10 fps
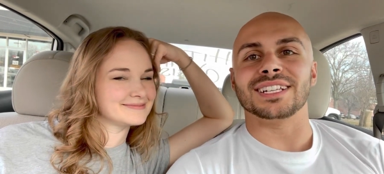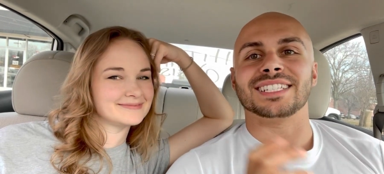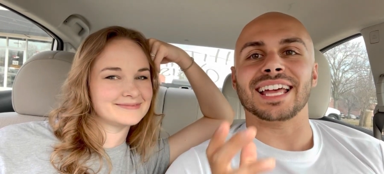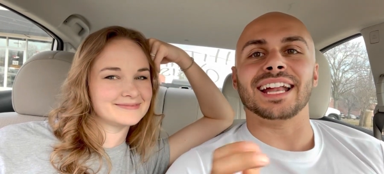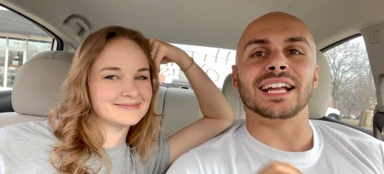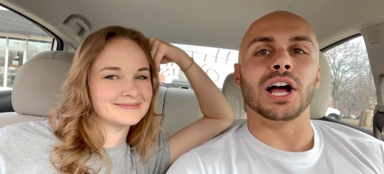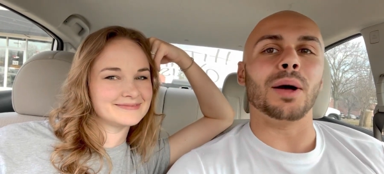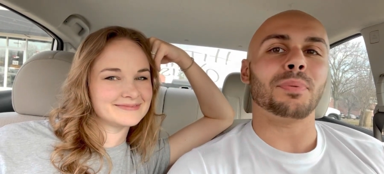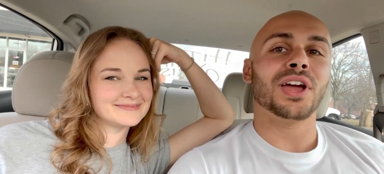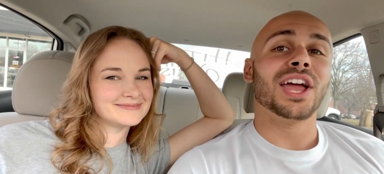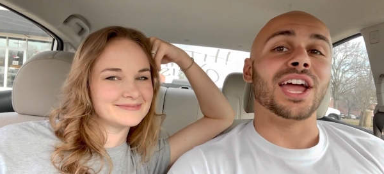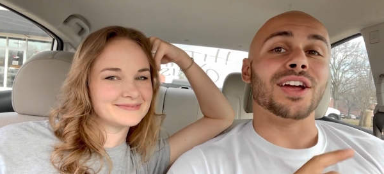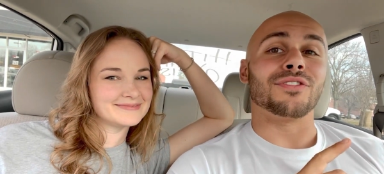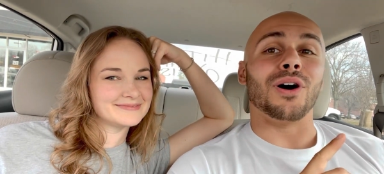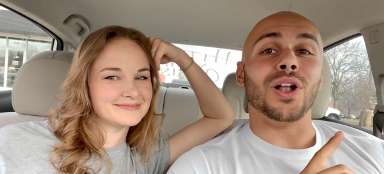Speaker 1: in signing up.
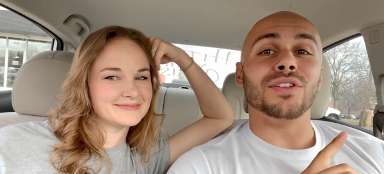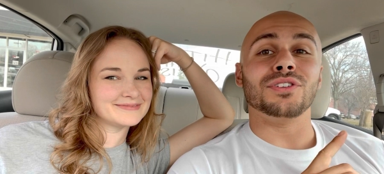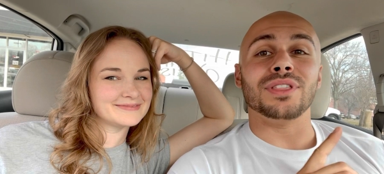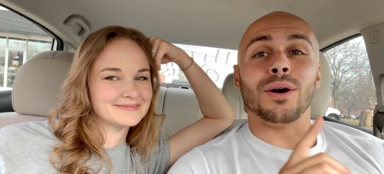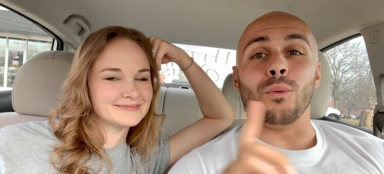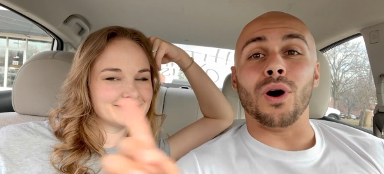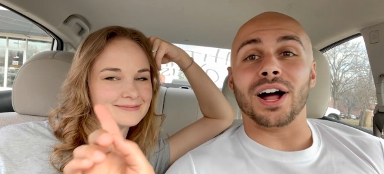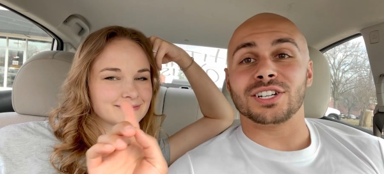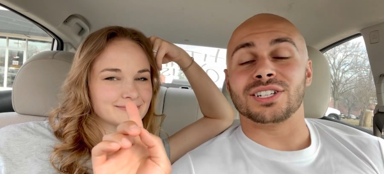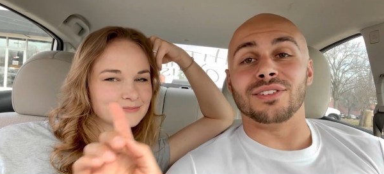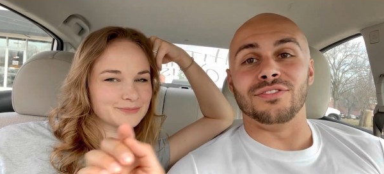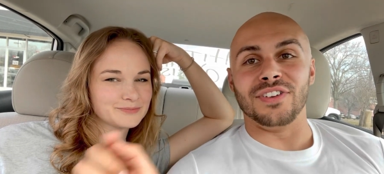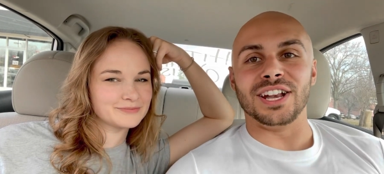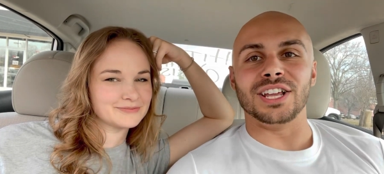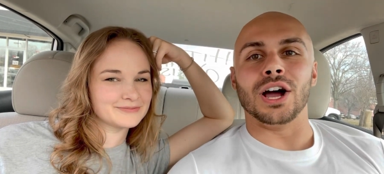And for all of you that watch the
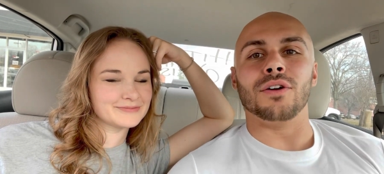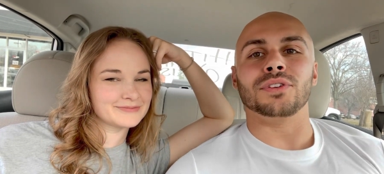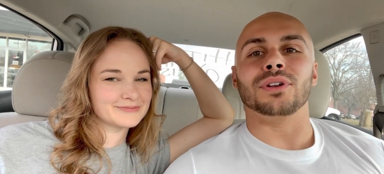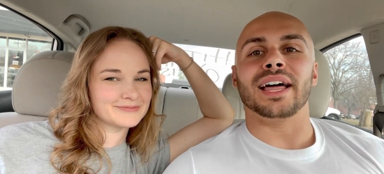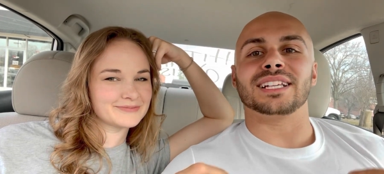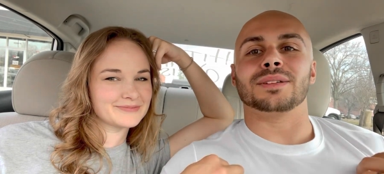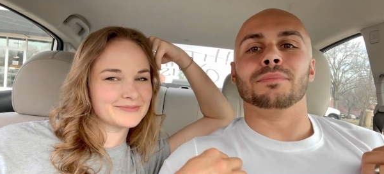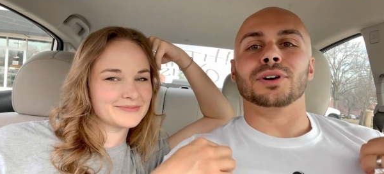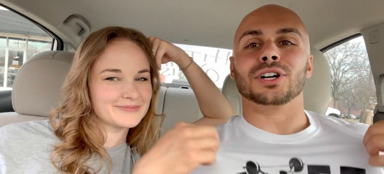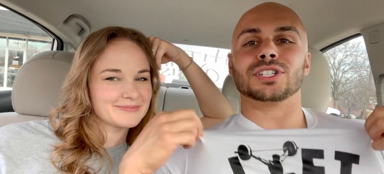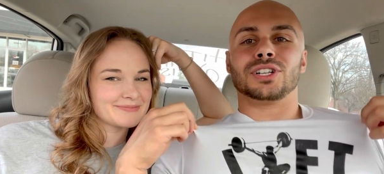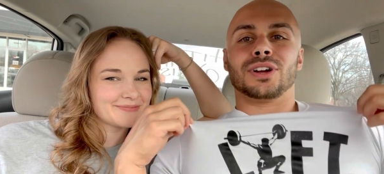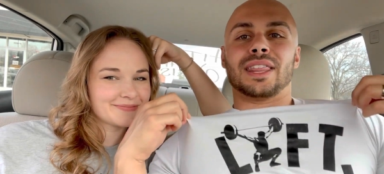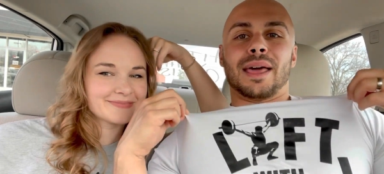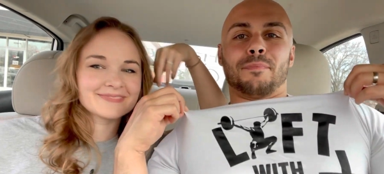video, if you like some merch,
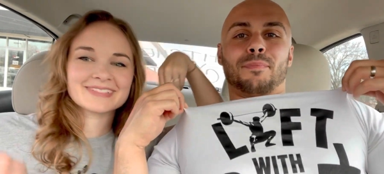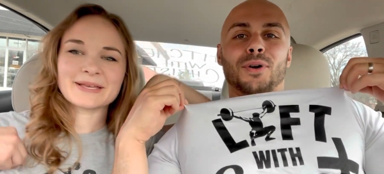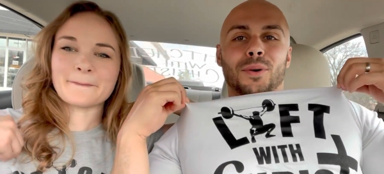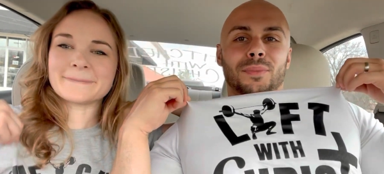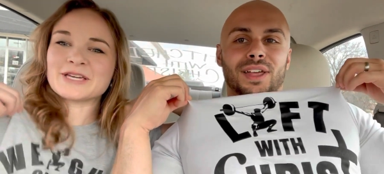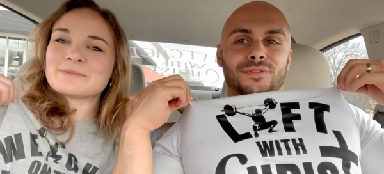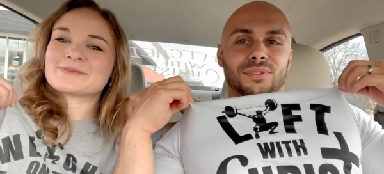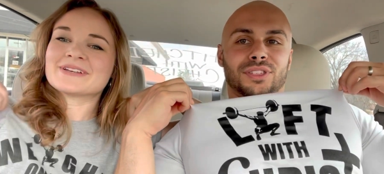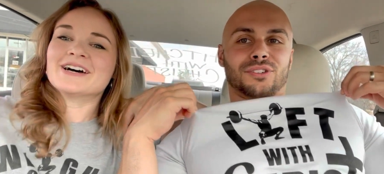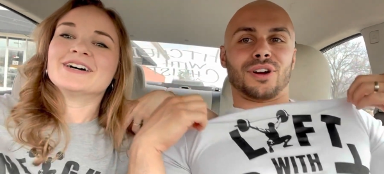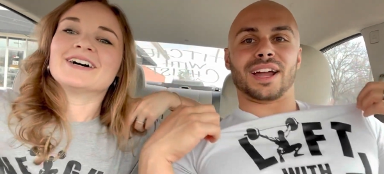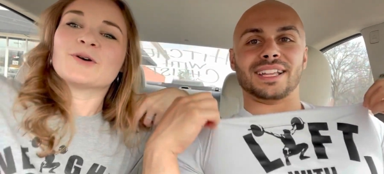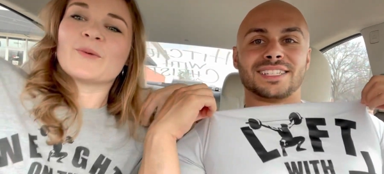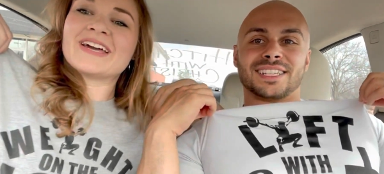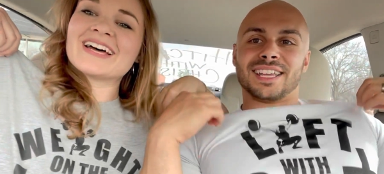look at that. Boom, lift with
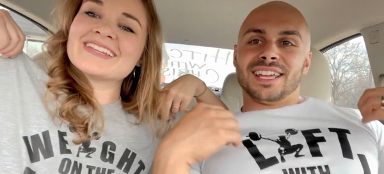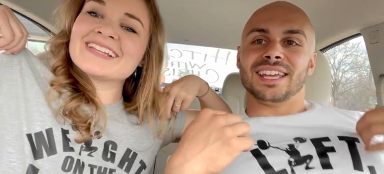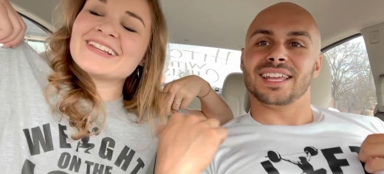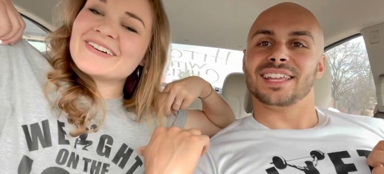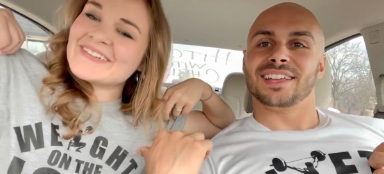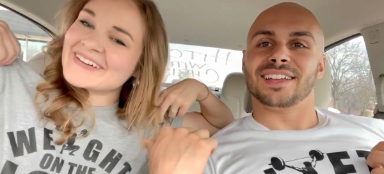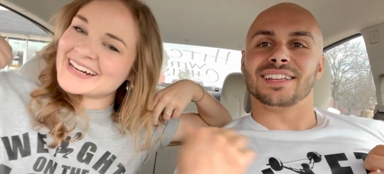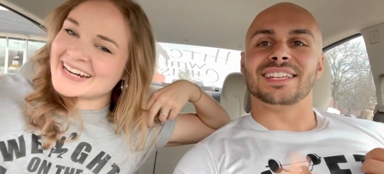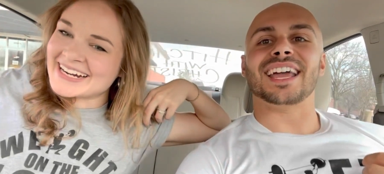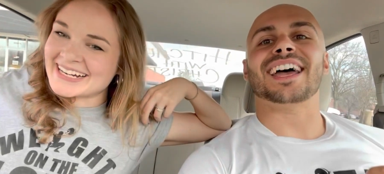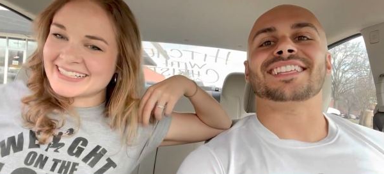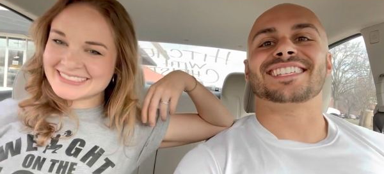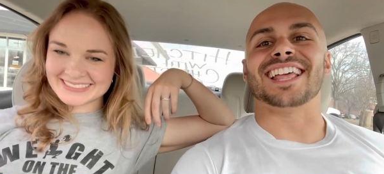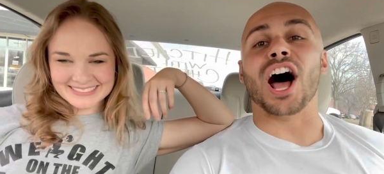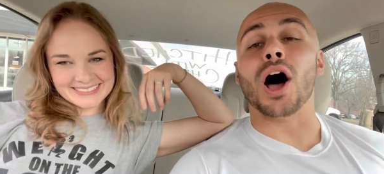Christ. Wait
Speaker 2: on the Lord.
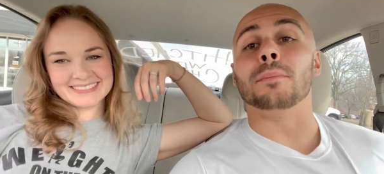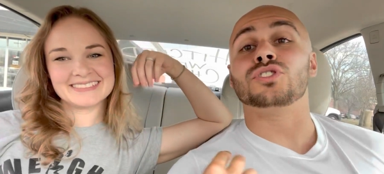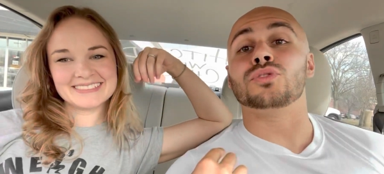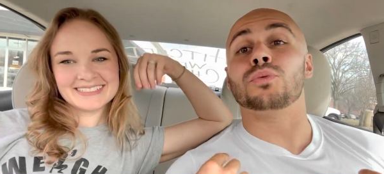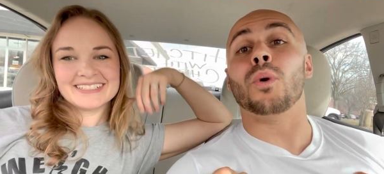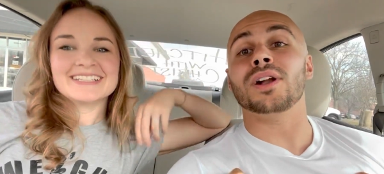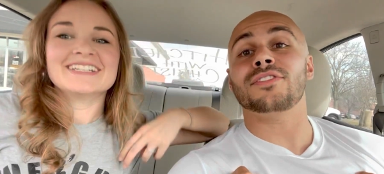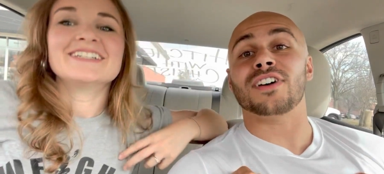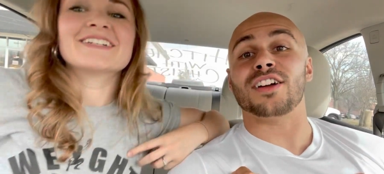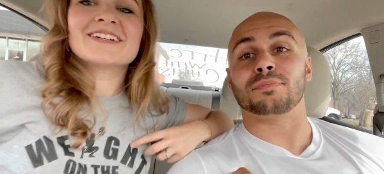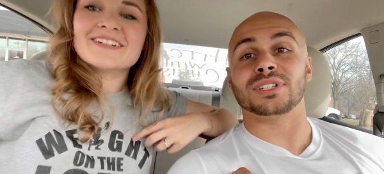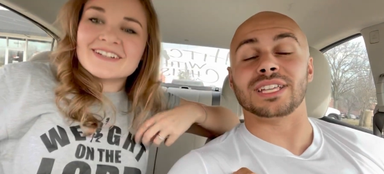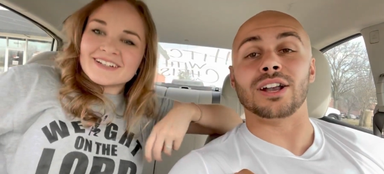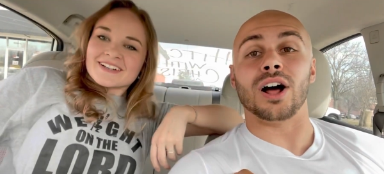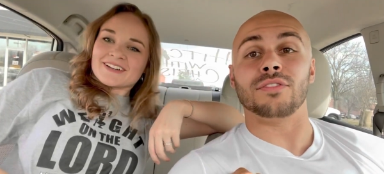Yes,
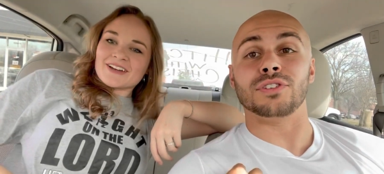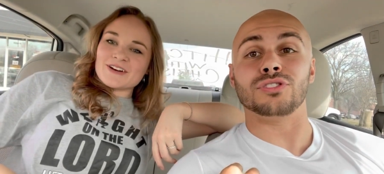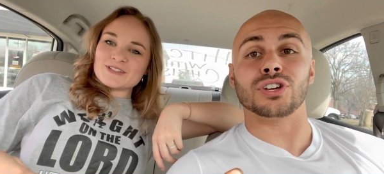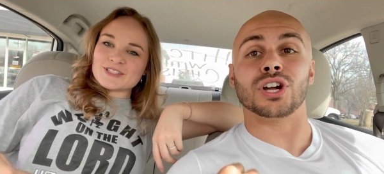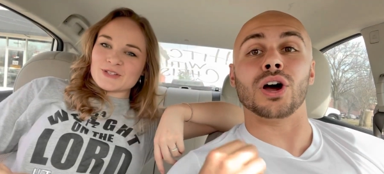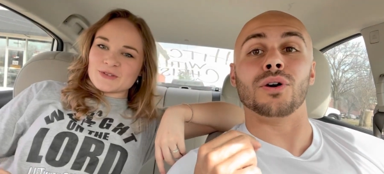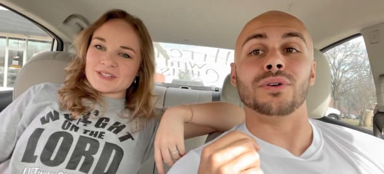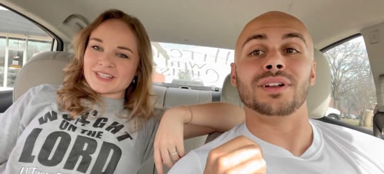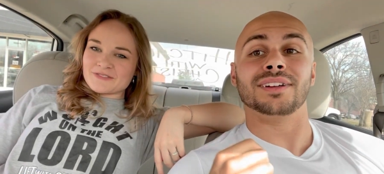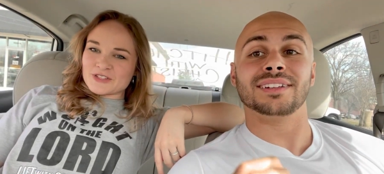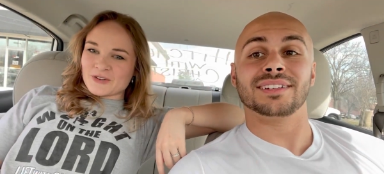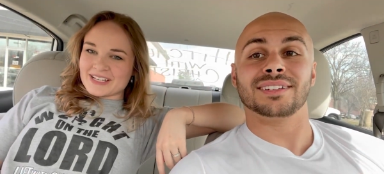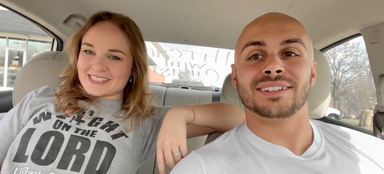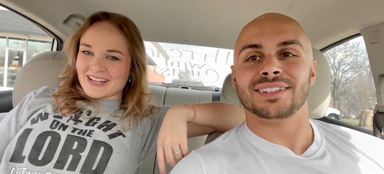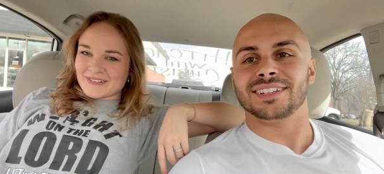
Speaker 1: 25% um, off. Go use the code.
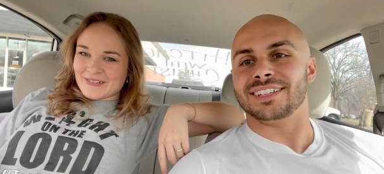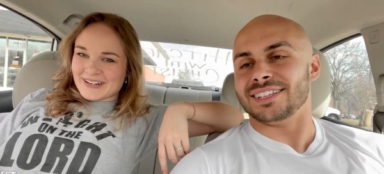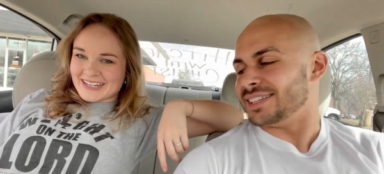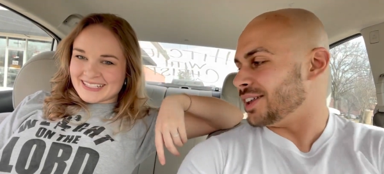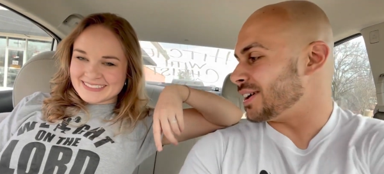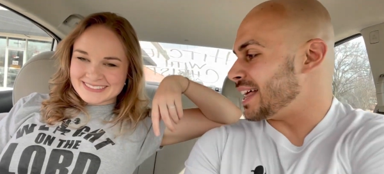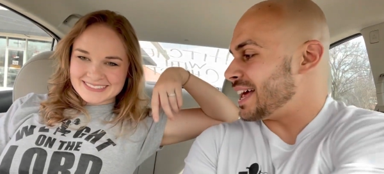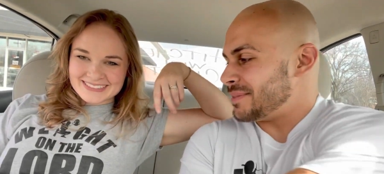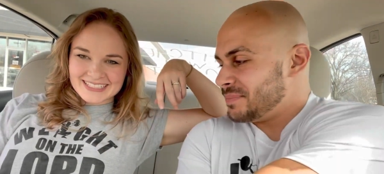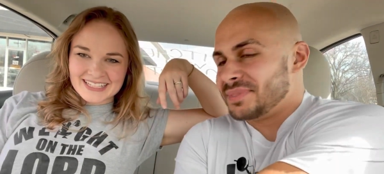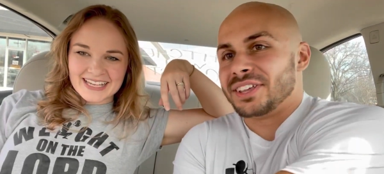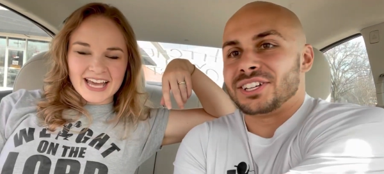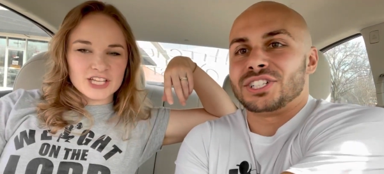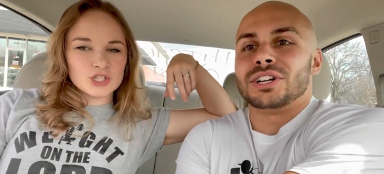
Speaker 2: liftwithchrist.org. Look at
Speaker 1: that. Look at, show,